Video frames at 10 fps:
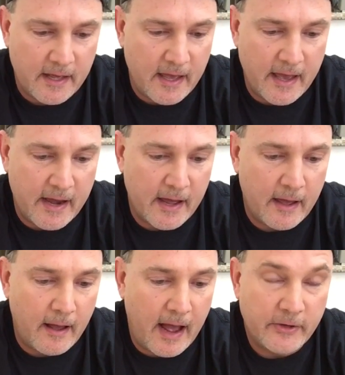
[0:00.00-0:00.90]
and
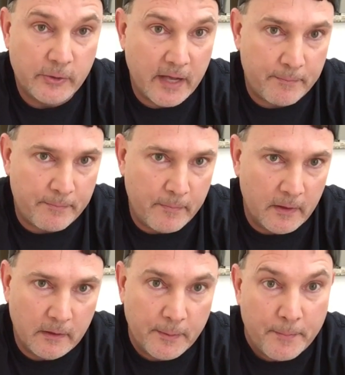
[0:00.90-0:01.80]
I do get a
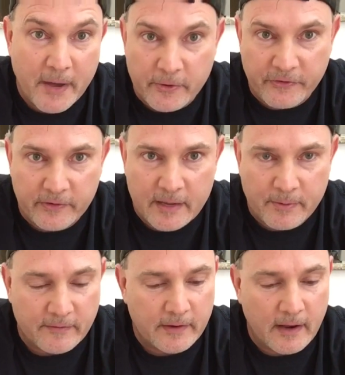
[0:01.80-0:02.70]
little bit better sleep,
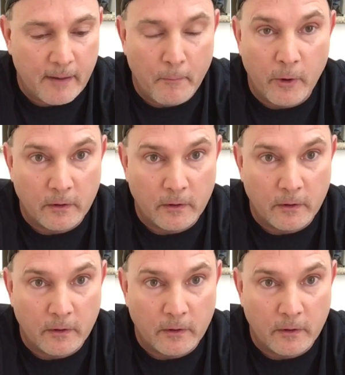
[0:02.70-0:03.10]
and I'm